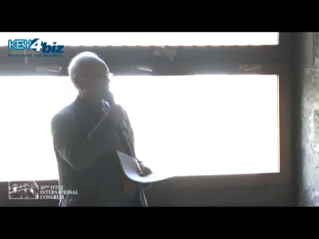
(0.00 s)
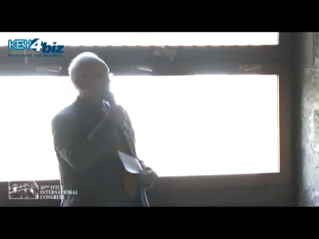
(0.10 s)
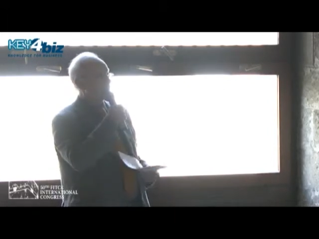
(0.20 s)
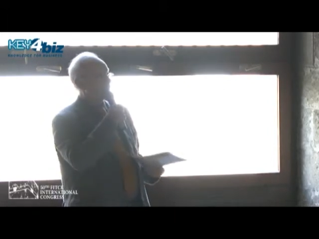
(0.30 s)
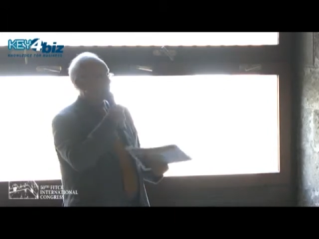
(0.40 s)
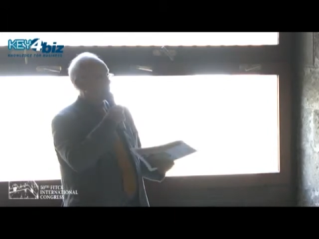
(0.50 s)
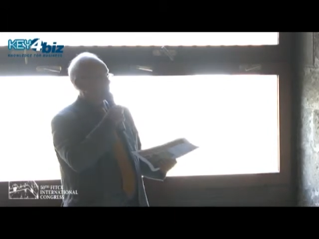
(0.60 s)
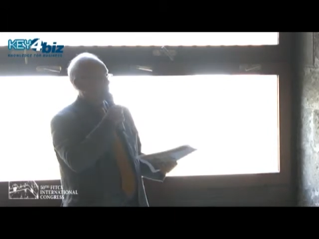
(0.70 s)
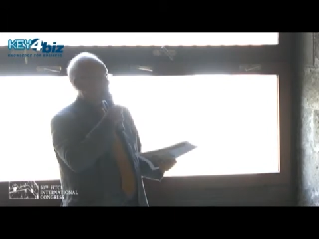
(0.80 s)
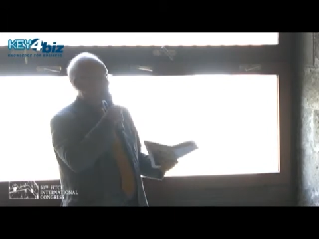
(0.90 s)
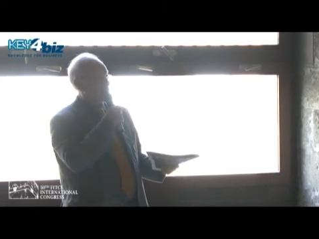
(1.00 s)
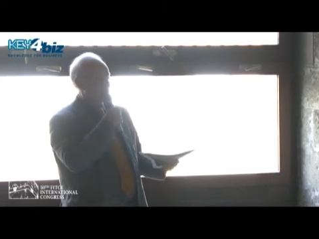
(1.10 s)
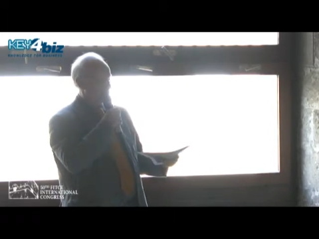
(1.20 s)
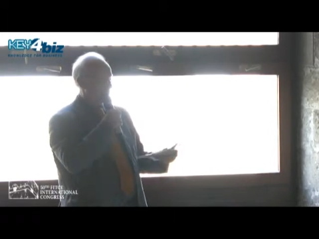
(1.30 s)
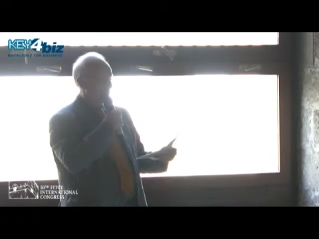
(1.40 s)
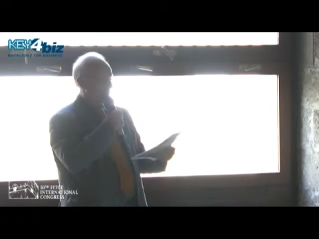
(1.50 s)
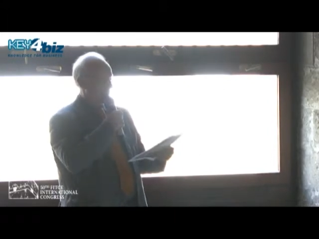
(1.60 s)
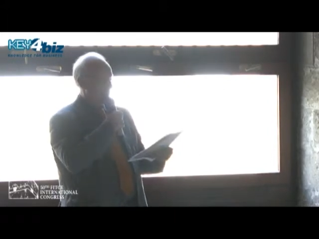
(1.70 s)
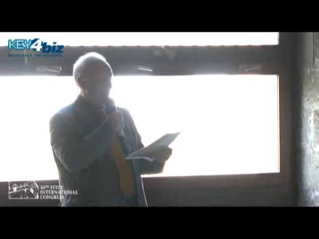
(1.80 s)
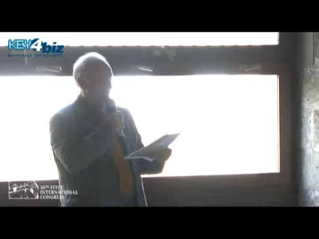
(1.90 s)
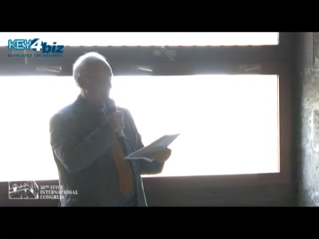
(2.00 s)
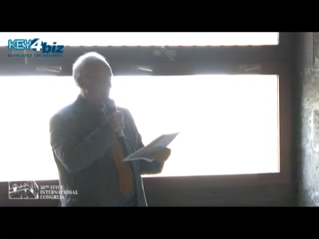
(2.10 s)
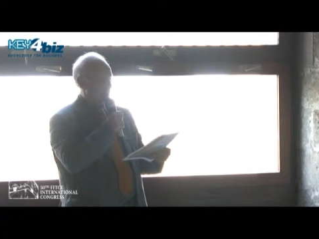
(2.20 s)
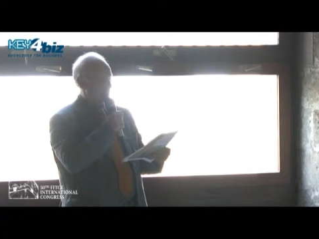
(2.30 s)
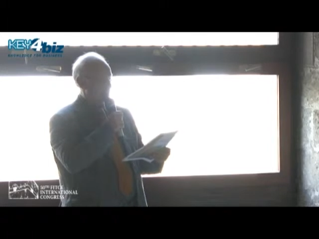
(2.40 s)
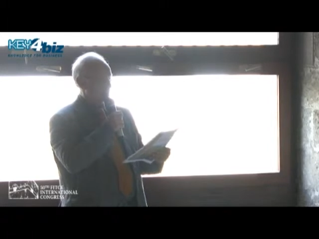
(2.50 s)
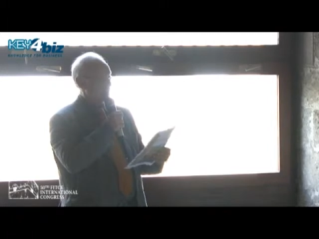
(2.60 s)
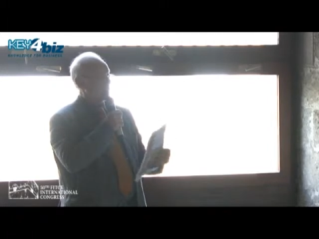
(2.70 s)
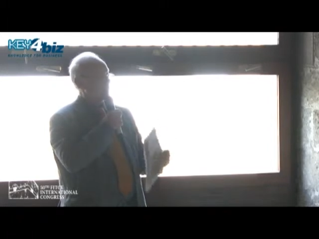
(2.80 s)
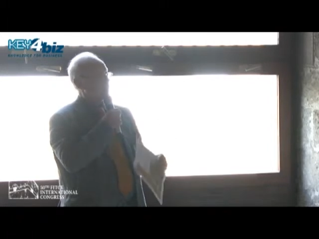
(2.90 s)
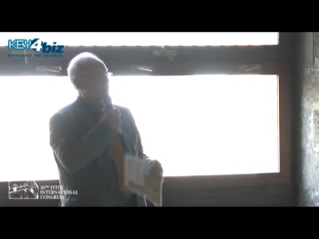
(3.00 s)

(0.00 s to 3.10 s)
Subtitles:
[unreadable: no face in view]